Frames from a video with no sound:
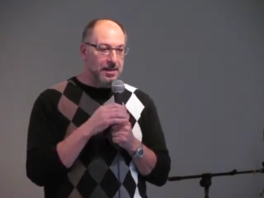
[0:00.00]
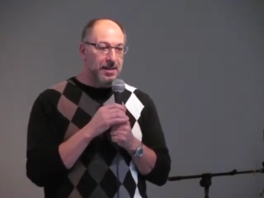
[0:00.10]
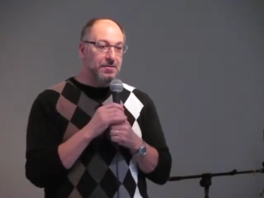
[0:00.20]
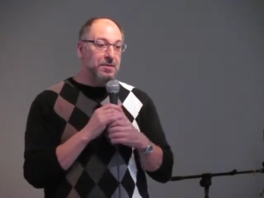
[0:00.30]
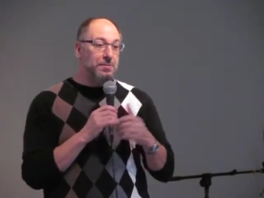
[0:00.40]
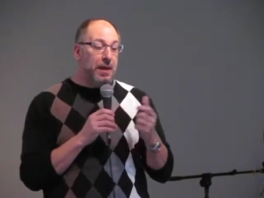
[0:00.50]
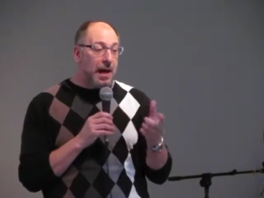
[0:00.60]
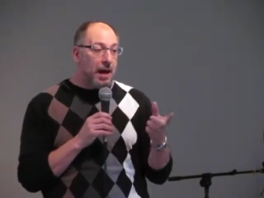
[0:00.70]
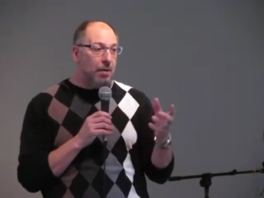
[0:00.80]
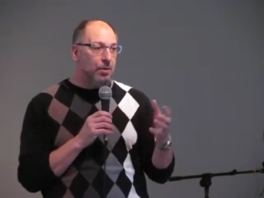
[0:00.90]
It gives us
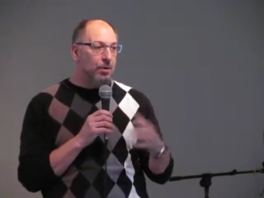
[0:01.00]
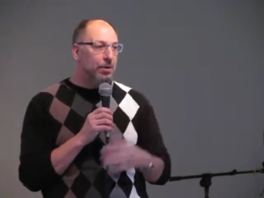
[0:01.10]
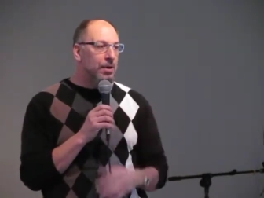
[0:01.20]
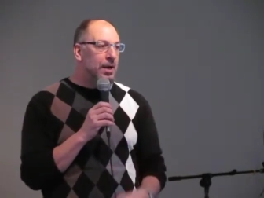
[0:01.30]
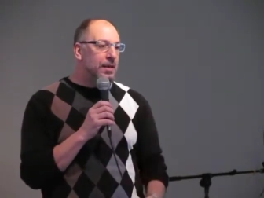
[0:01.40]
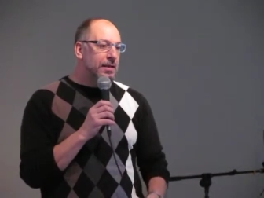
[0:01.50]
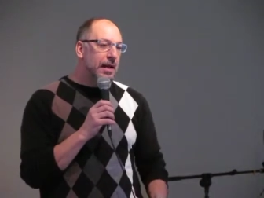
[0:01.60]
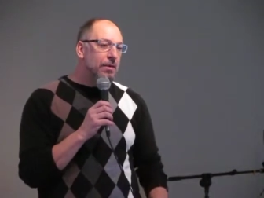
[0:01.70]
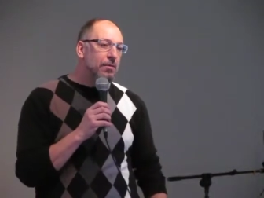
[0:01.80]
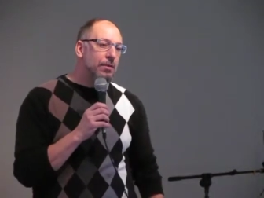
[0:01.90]
power
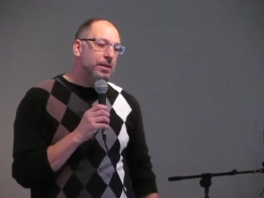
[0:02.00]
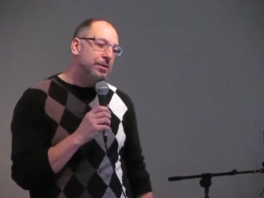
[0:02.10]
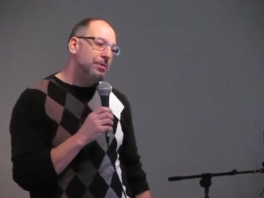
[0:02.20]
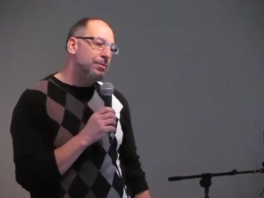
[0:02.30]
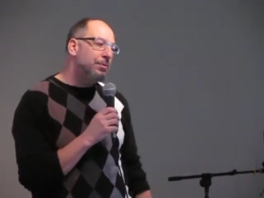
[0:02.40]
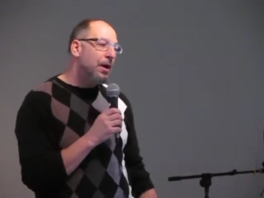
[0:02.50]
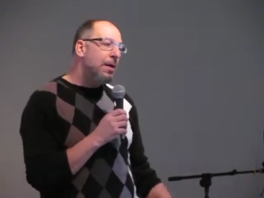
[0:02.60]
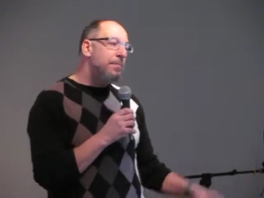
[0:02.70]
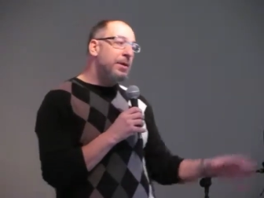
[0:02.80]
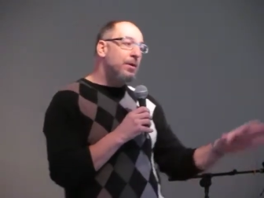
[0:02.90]
not only to
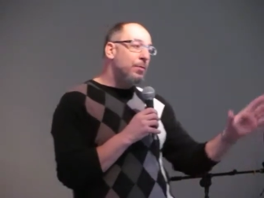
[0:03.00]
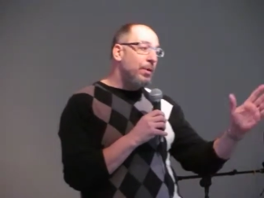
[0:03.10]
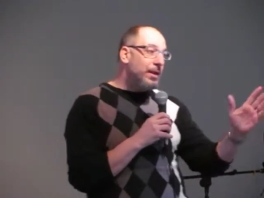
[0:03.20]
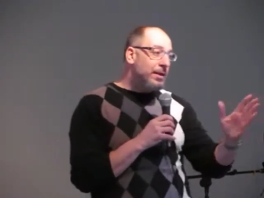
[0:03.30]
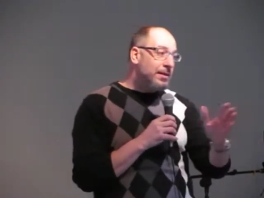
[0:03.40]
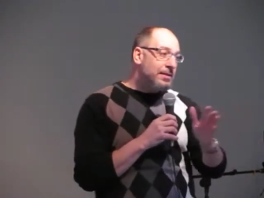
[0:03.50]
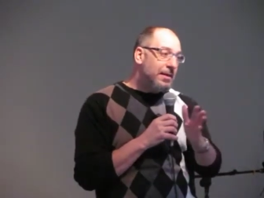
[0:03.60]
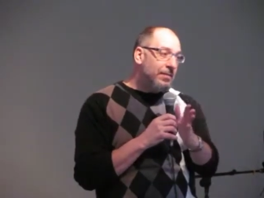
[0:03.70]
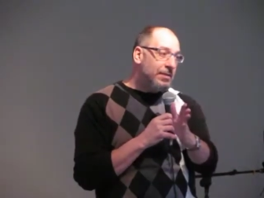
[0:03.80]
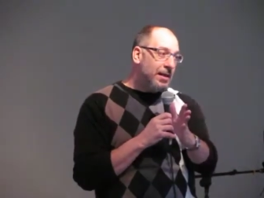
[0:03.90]
be a witness
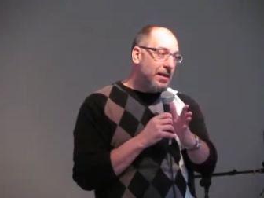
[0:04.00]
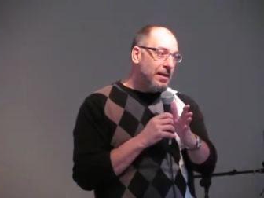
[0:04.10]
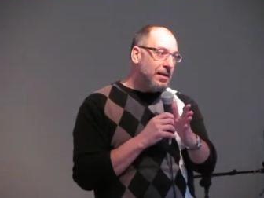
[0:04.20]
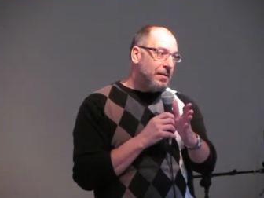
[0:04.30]
every day.